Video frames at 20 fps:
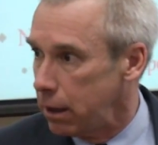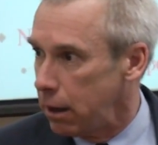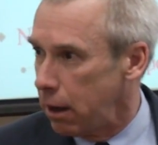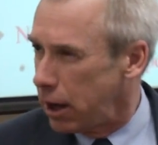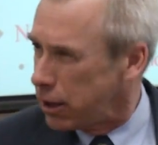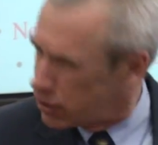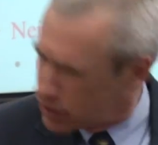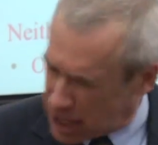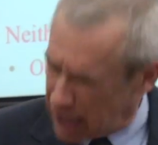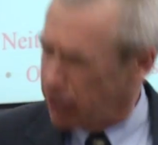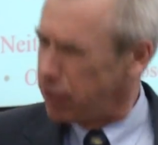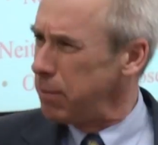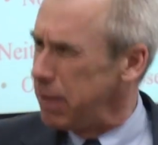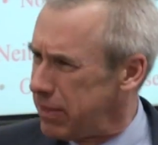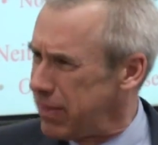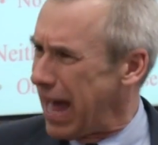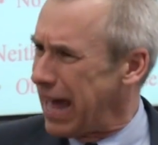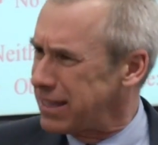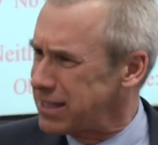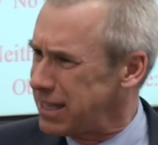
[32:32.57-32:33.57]
Are you telling me
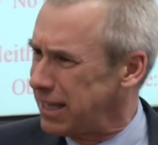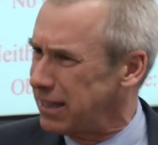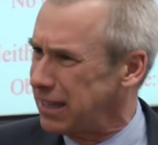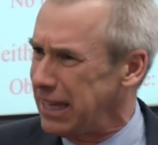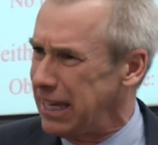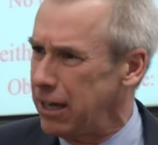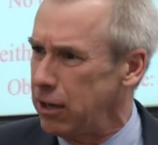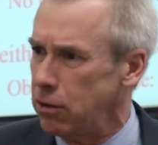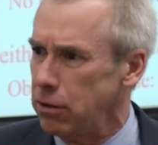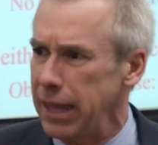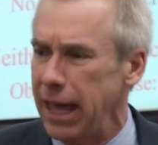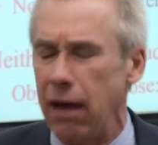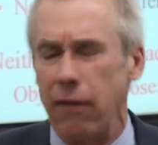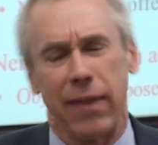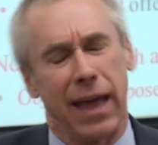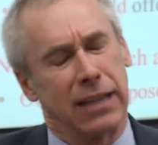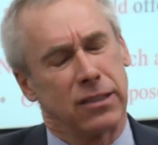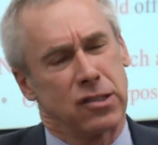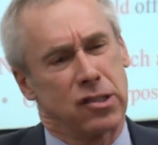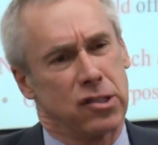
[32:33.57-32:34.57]
that's illegal now?
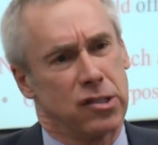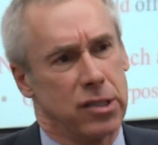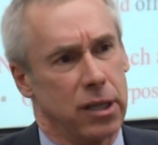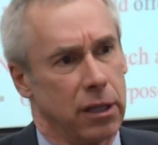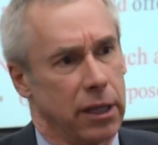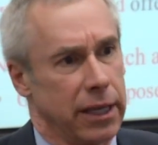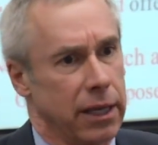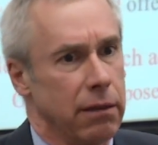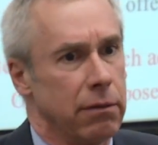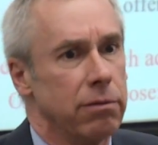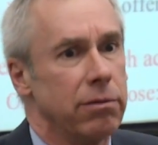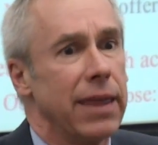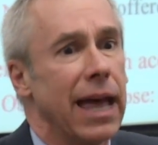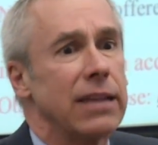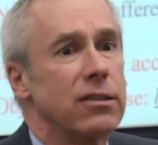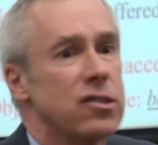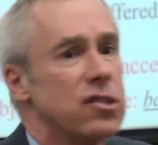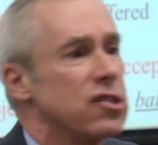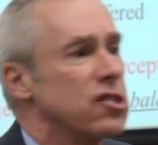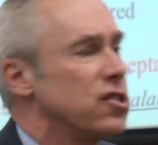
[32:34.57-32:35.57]
That's silly.
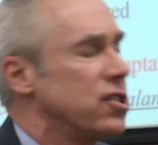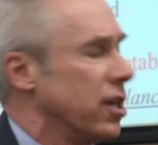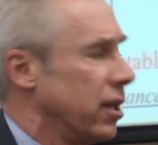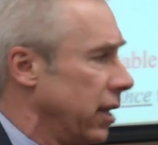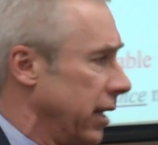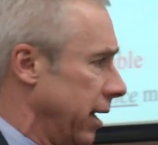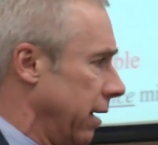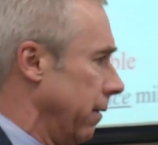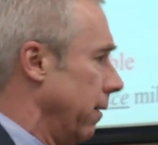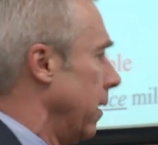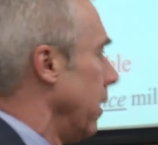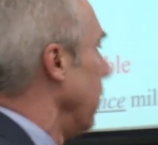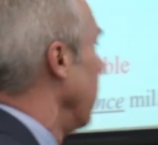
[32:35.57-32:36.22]
That's silly.